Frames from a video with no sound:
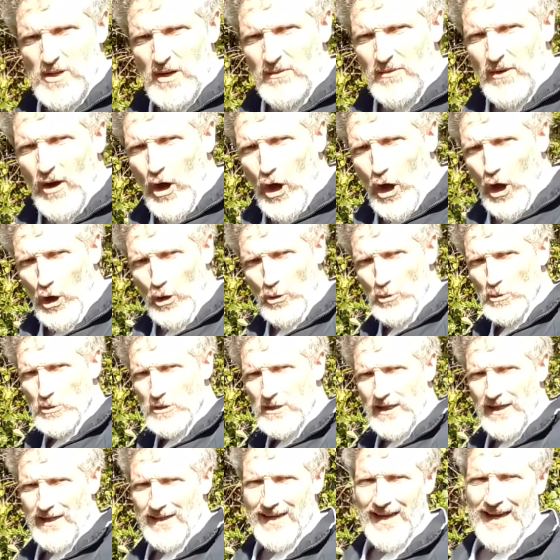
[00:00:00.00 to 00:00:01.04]
of
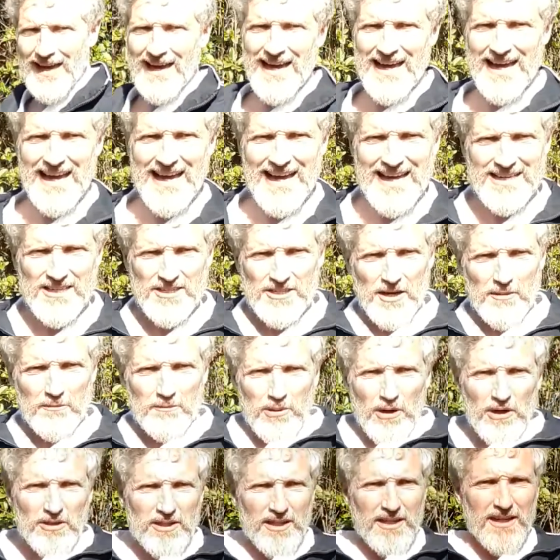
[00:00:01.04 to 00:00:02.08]
holding
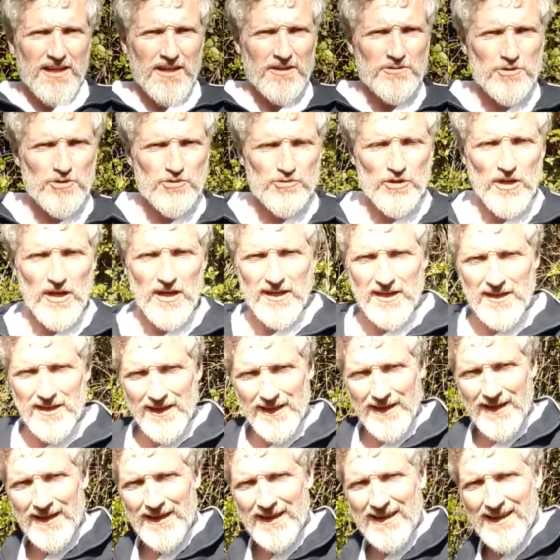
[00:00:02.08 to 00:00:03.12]
somebody and
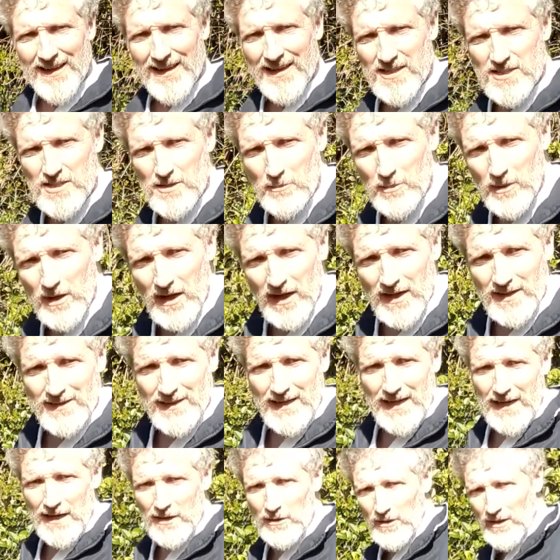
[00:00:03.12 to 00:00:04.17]
striking, is applied
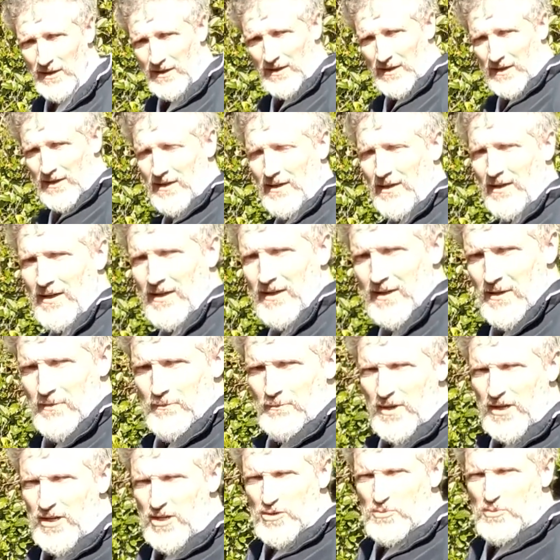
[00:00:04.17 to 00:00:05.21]
now,
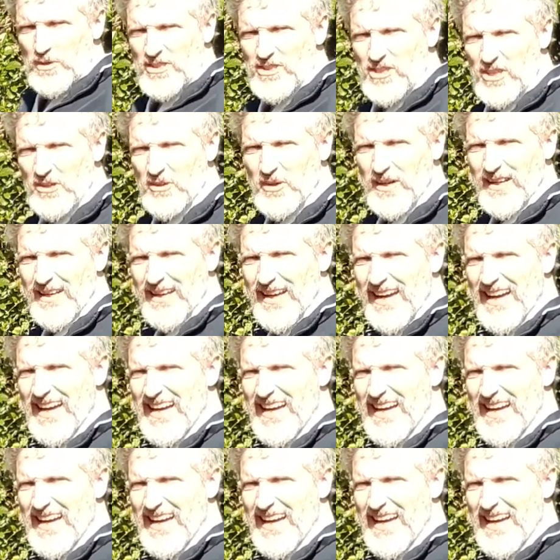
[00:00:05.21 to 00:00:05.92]
because we're doing